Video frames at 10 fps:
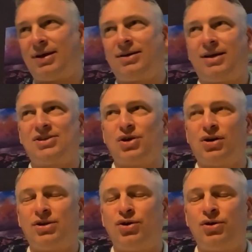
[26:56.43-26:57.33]
I sort
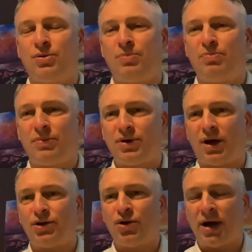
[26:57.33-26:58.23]
of knew
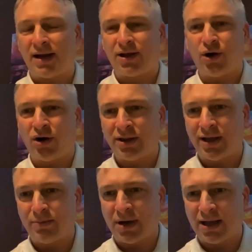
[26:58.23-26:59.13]
early on
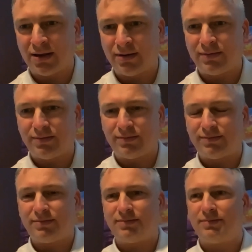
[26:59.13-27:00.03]
that I
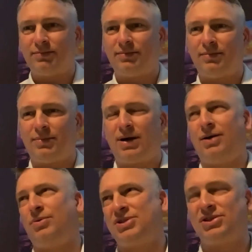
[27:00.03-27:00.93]

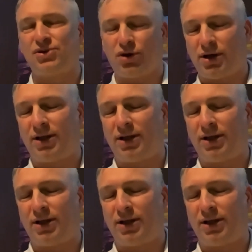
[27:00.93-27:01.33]
was sort of an